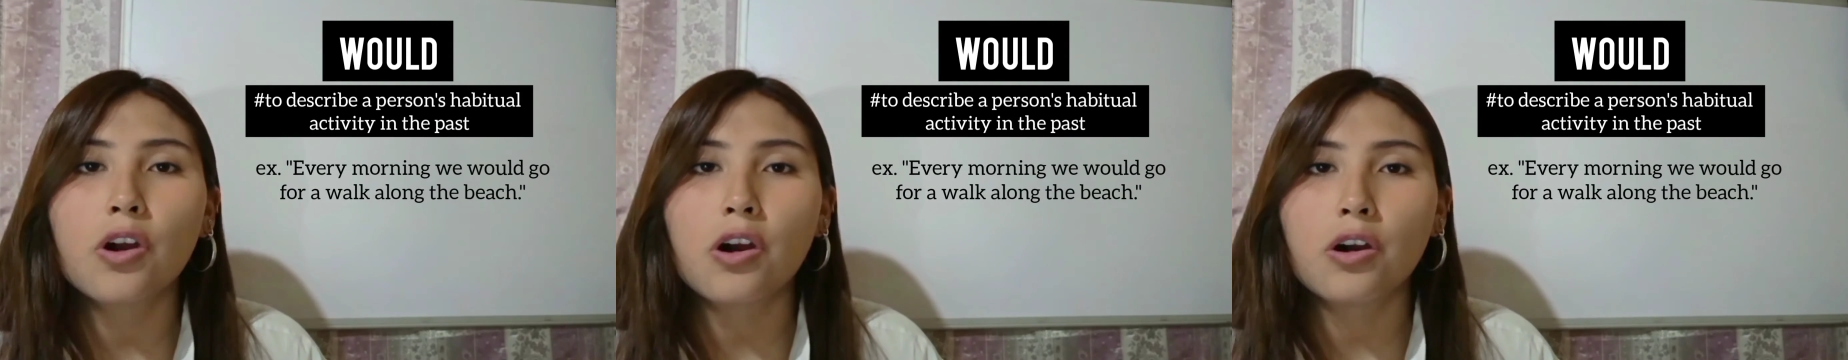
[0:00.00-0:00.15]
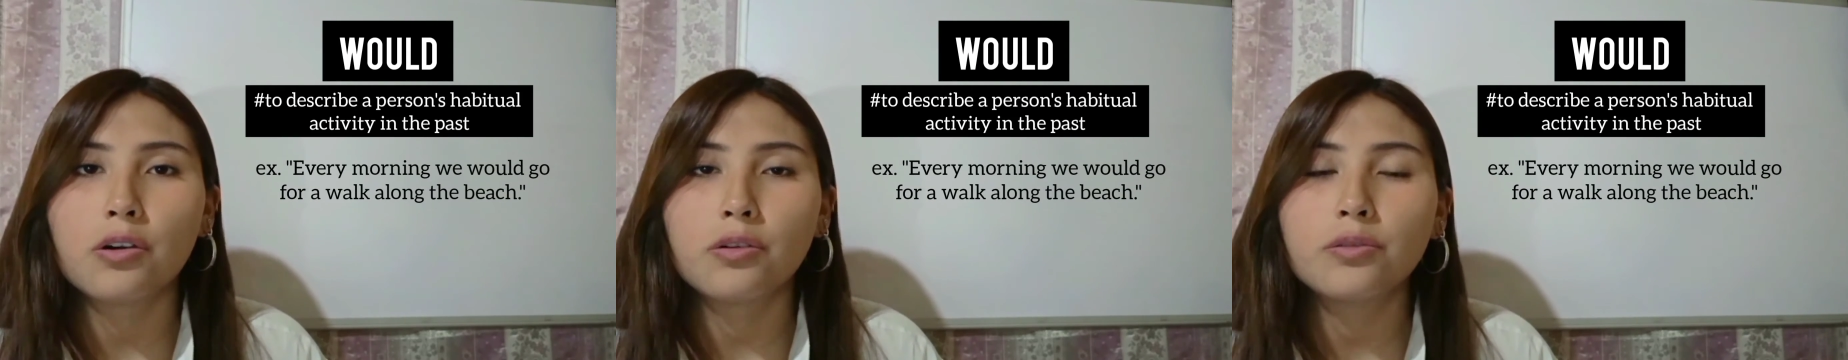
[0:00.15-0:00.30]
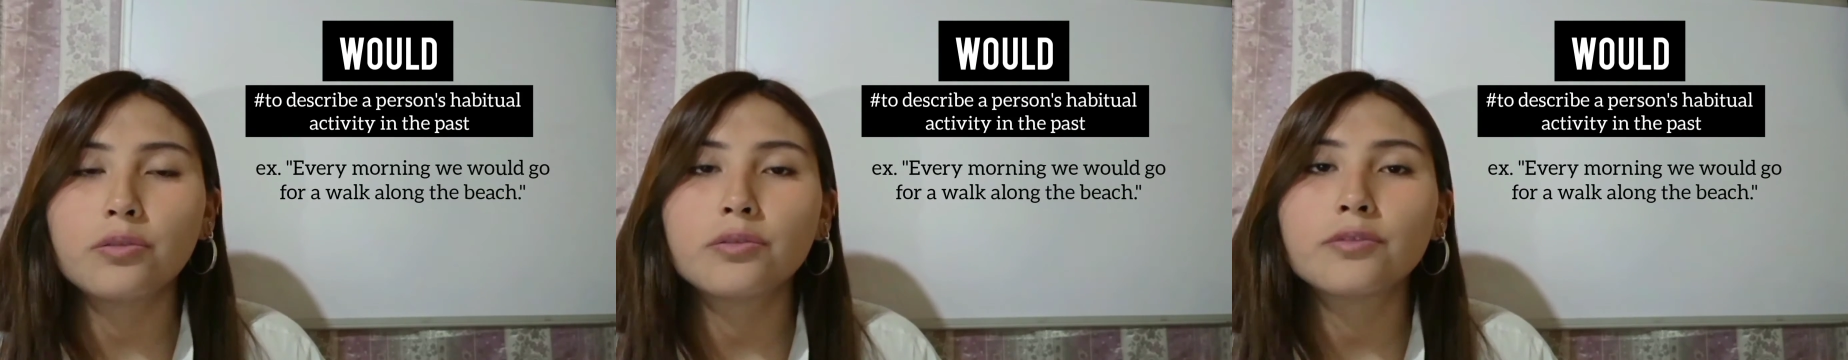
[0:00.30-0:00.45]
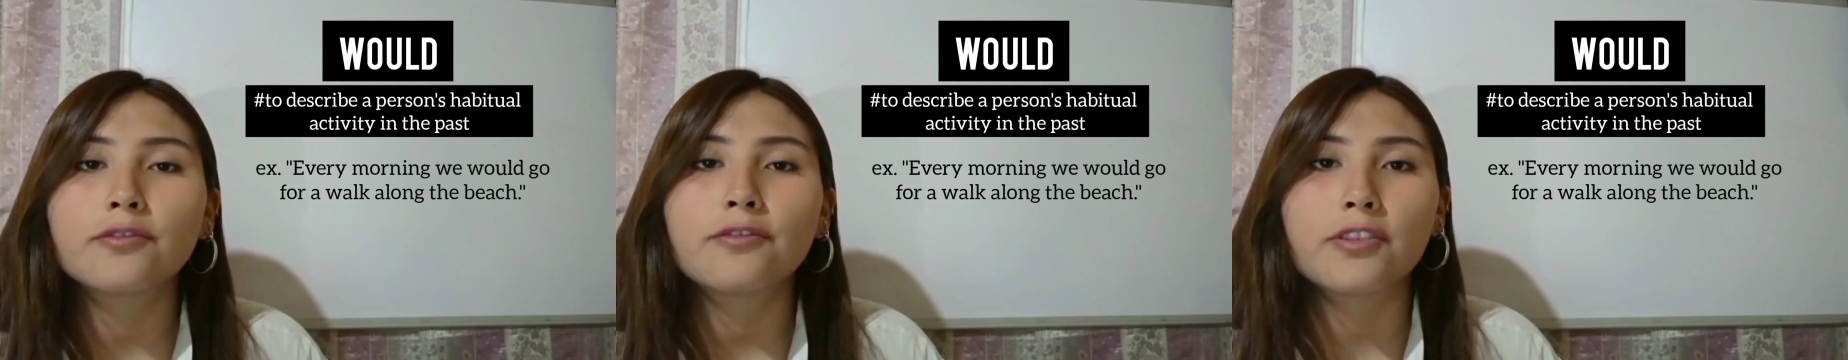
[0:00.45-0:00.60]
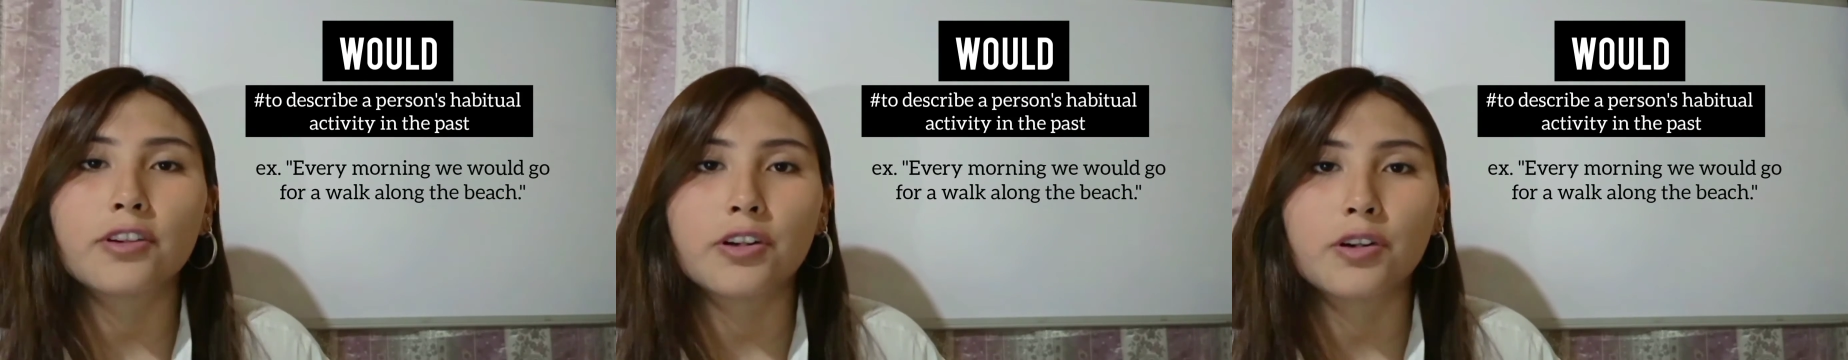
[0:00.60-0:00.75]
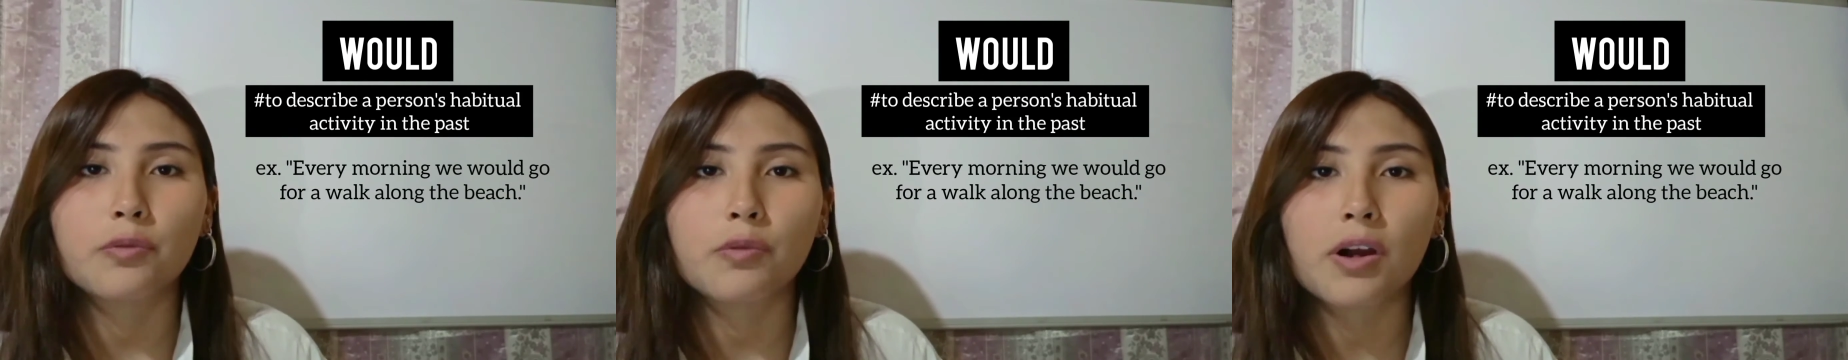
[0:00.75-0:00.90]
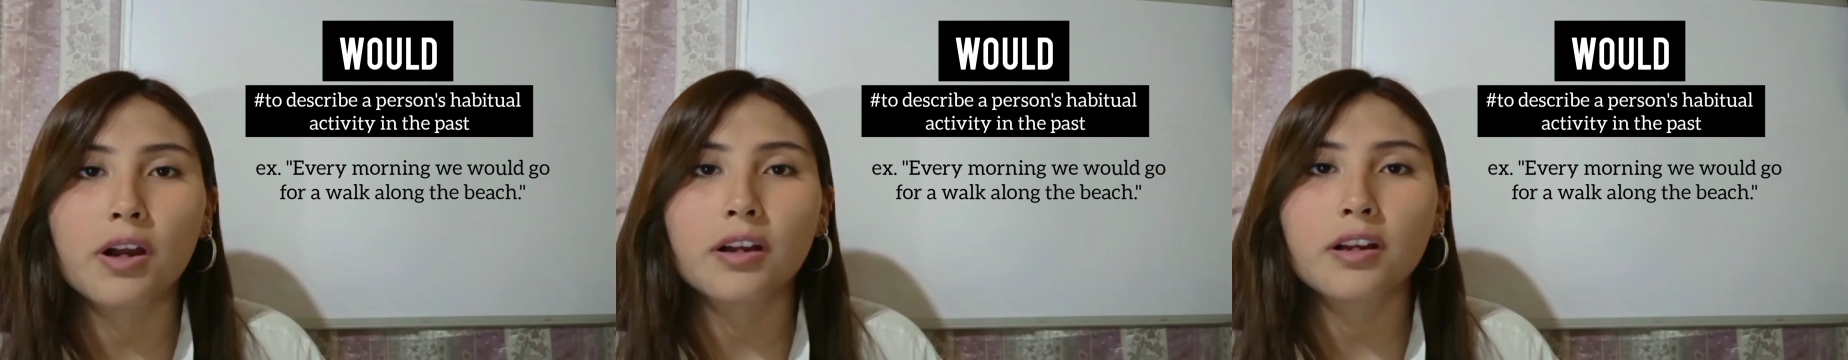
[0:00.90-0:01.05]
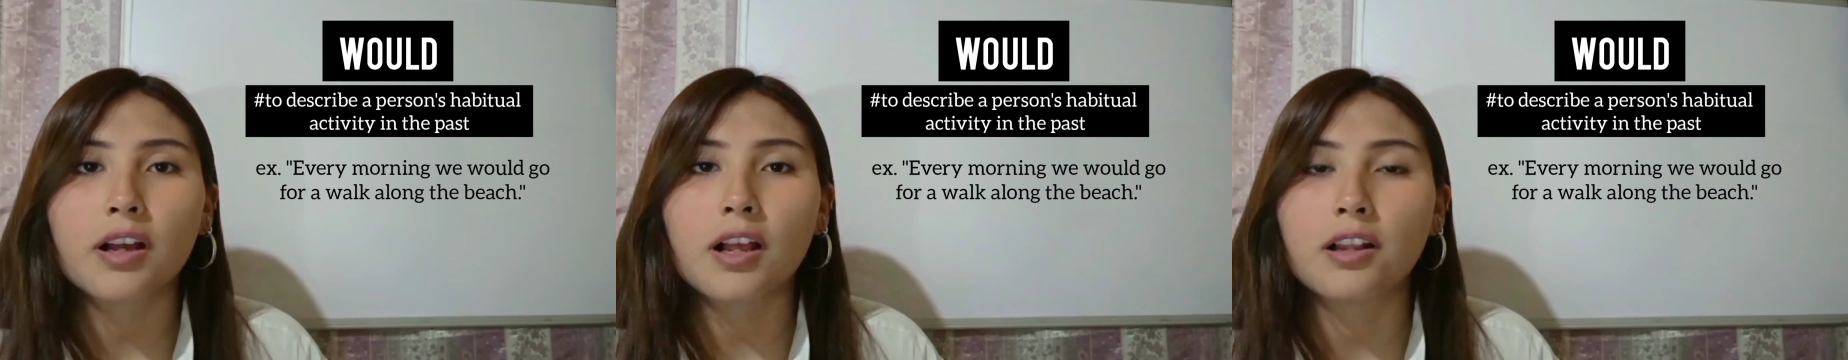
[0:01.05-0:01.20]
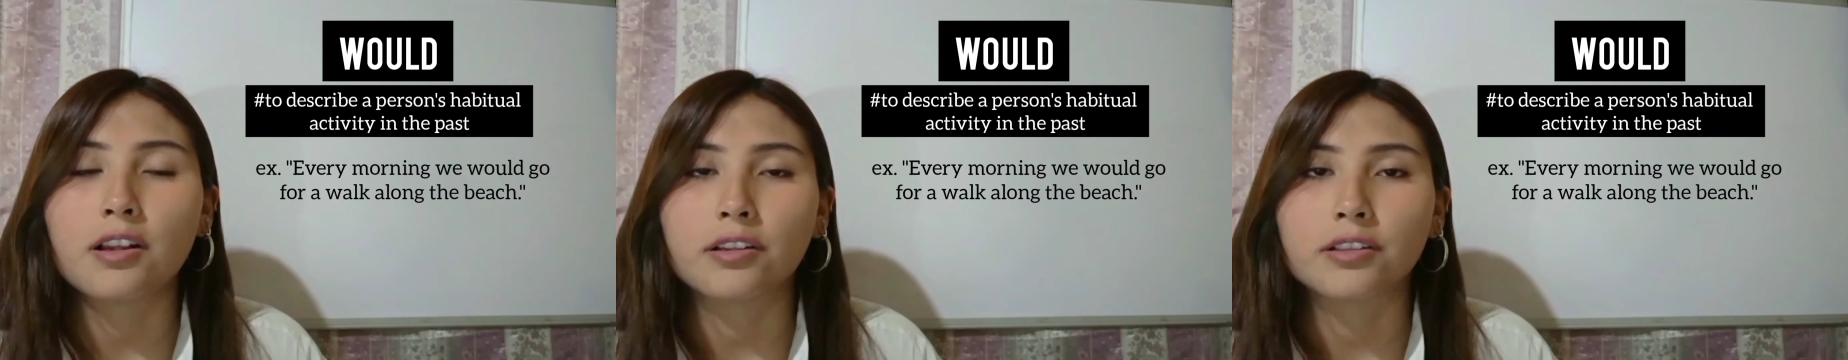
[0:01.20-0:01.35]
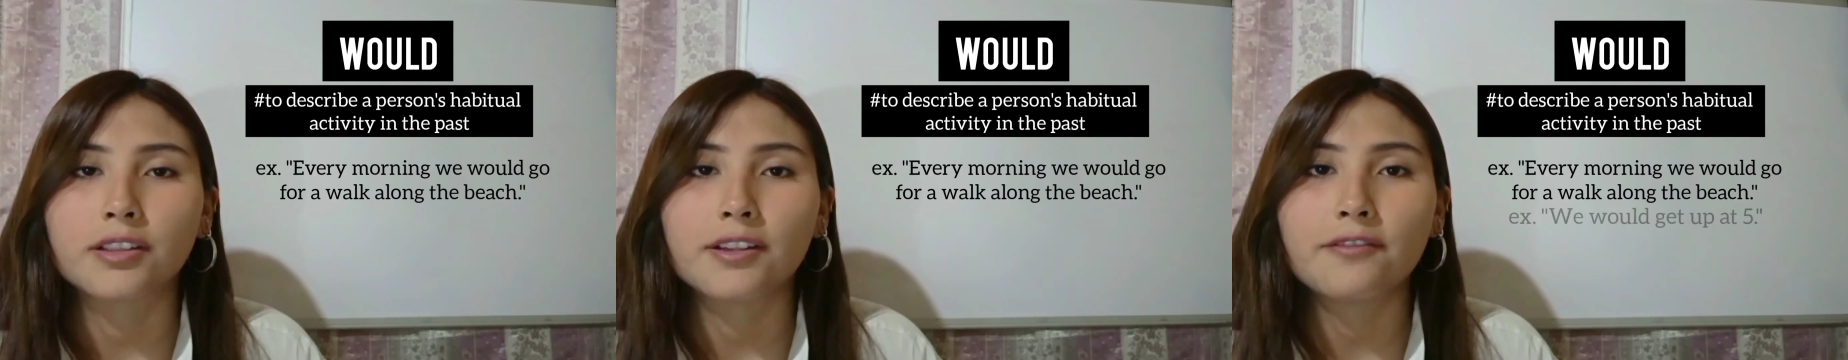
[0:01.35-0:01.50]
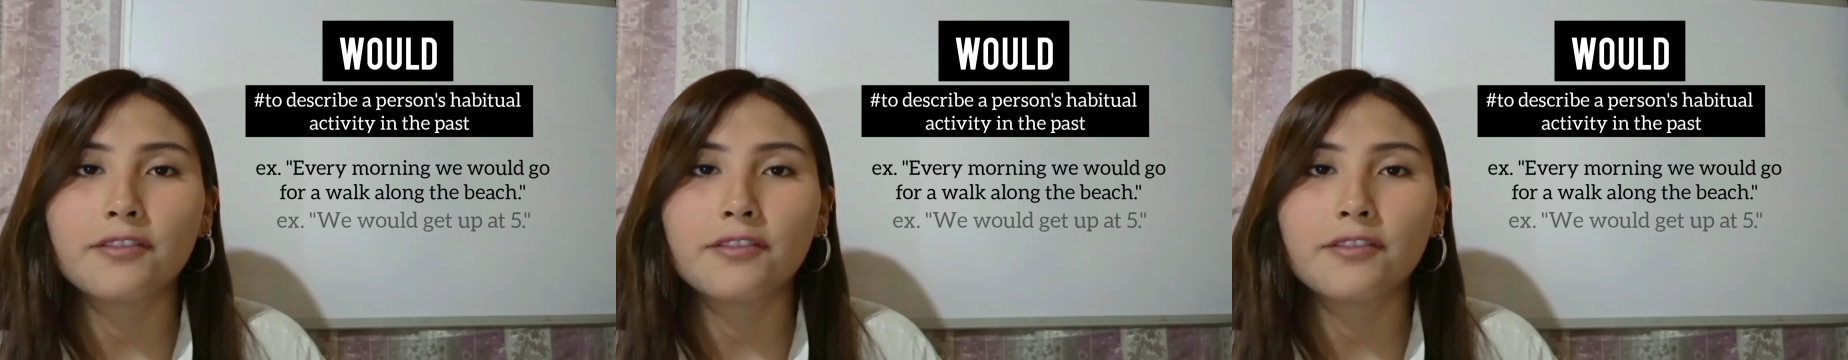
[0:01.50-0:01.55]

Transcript: a walk along the beach.